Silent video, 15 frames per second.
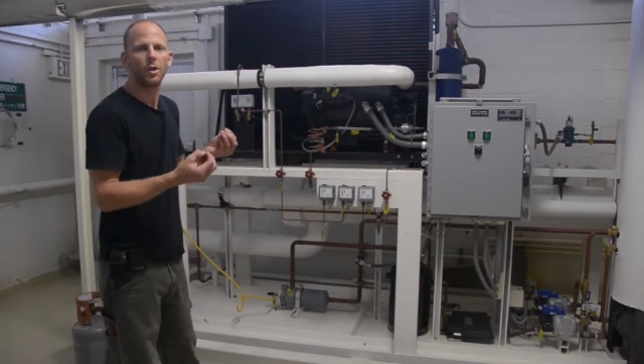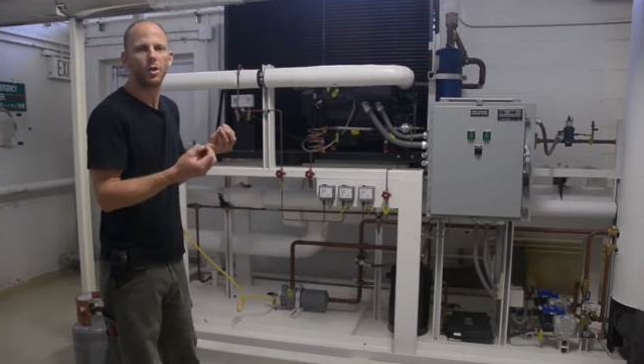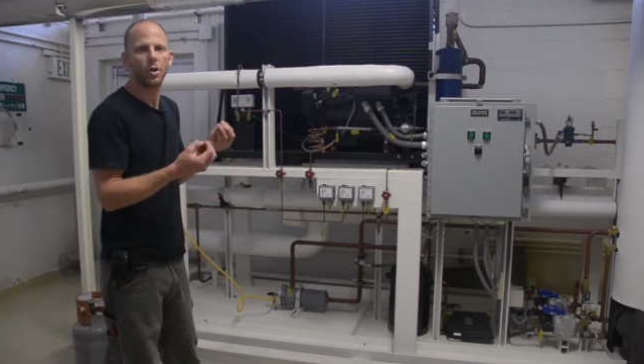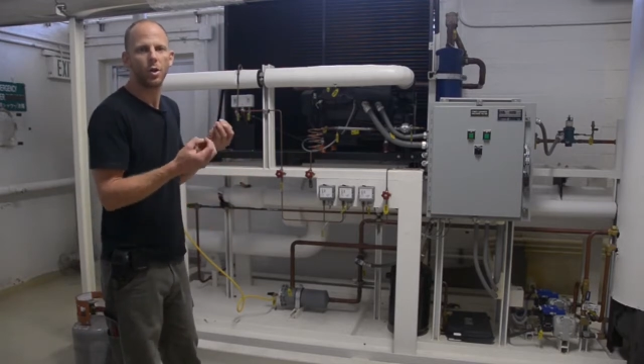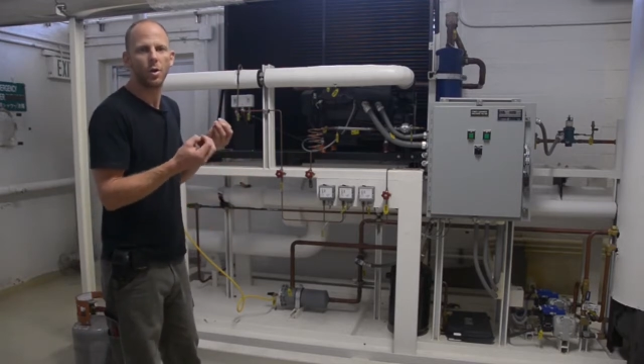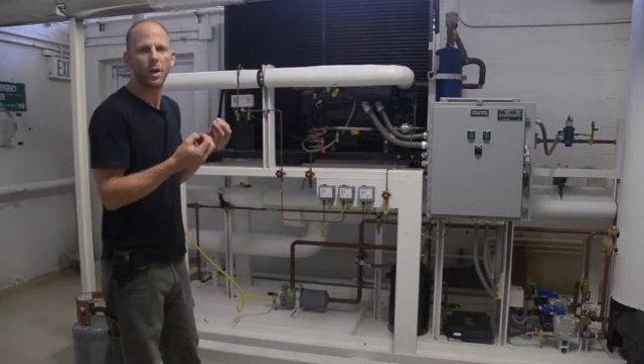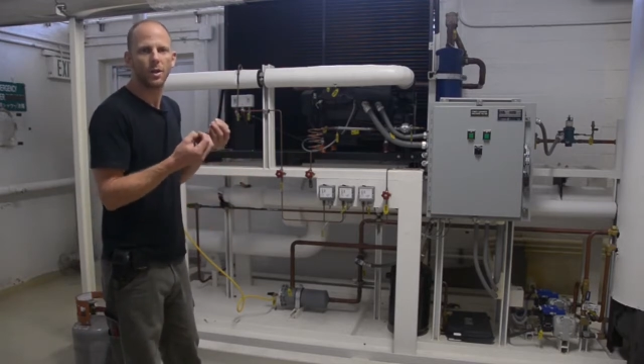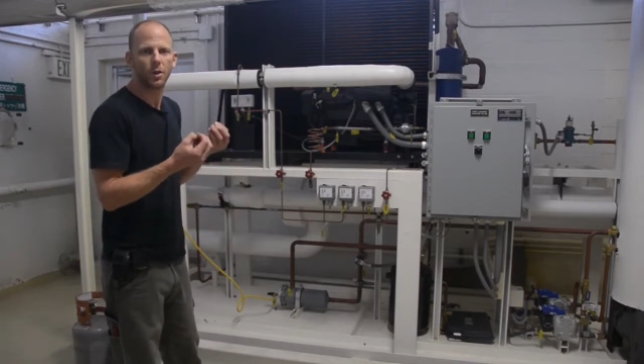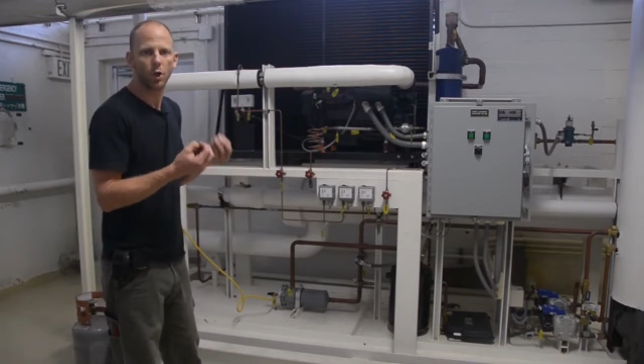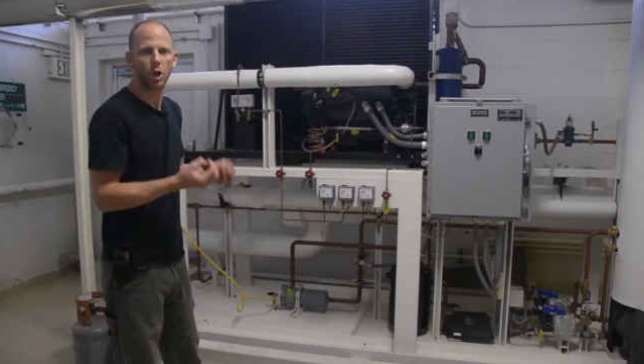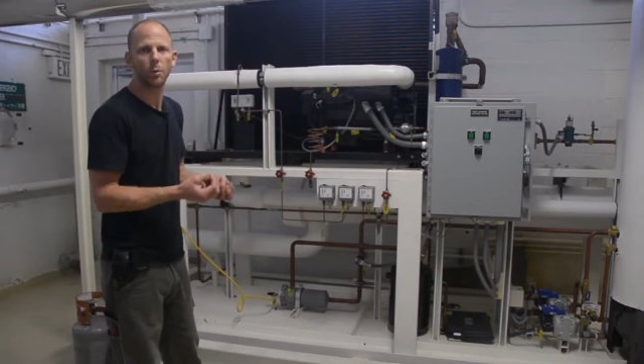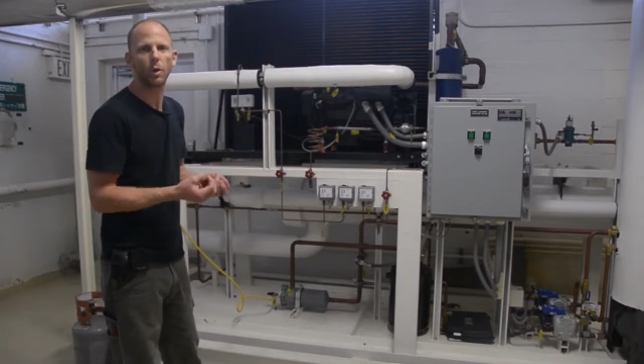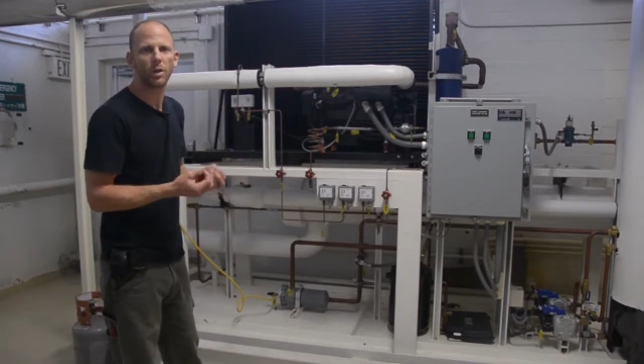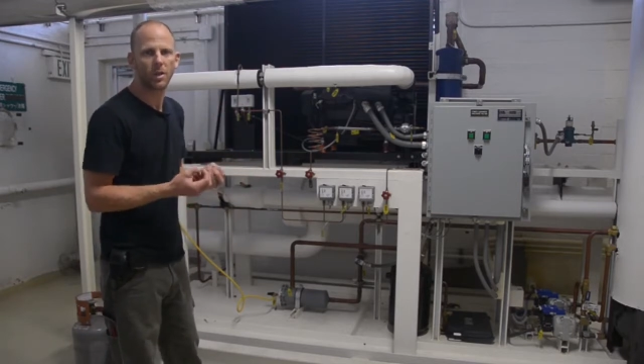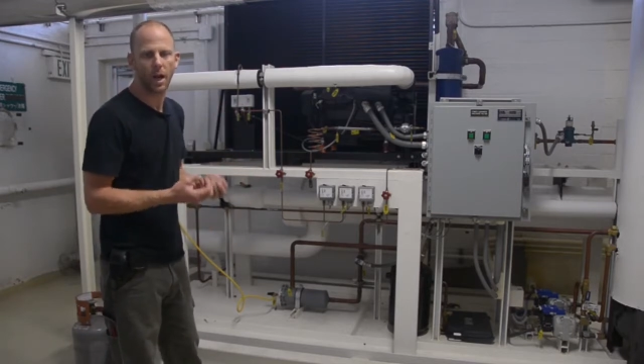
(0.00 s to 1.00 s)
to a
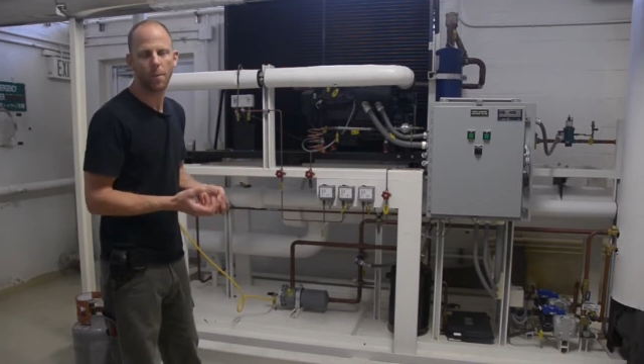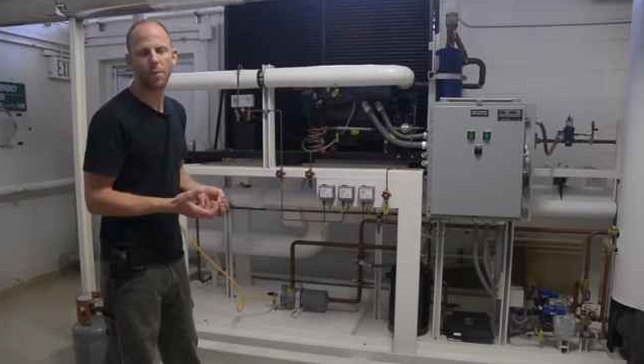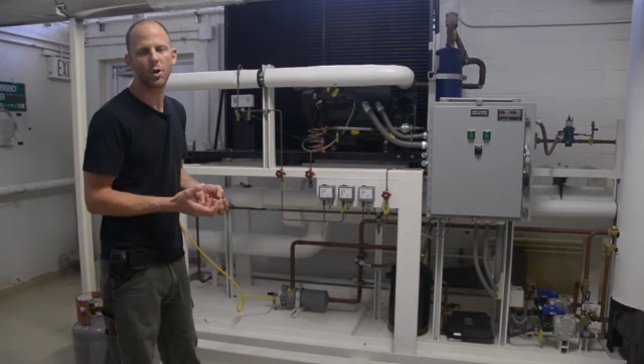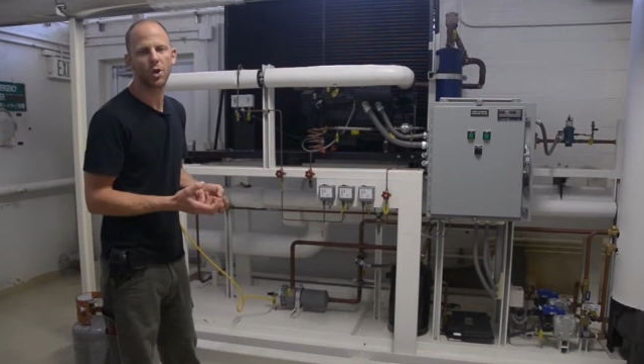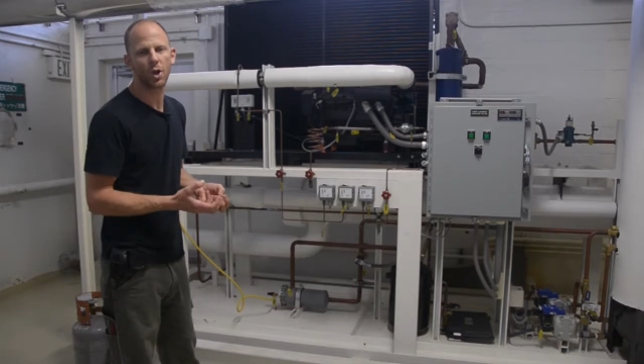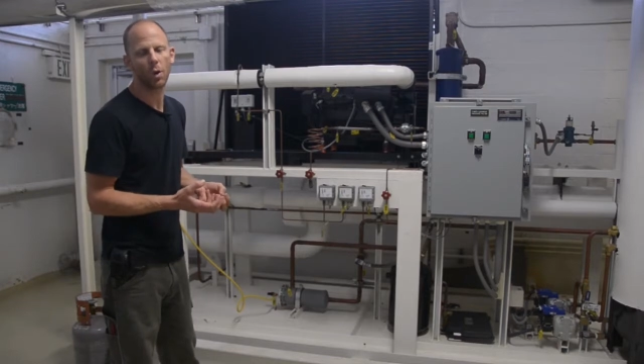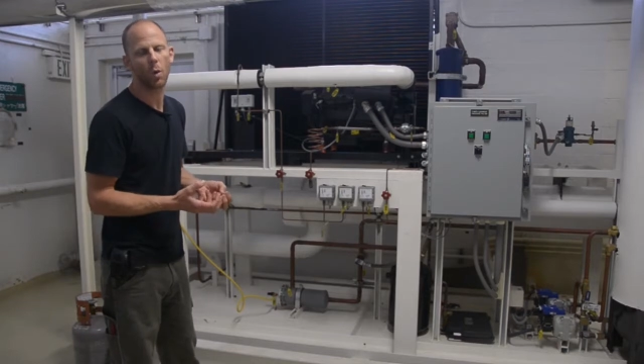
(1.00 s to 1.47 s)
suitable temperature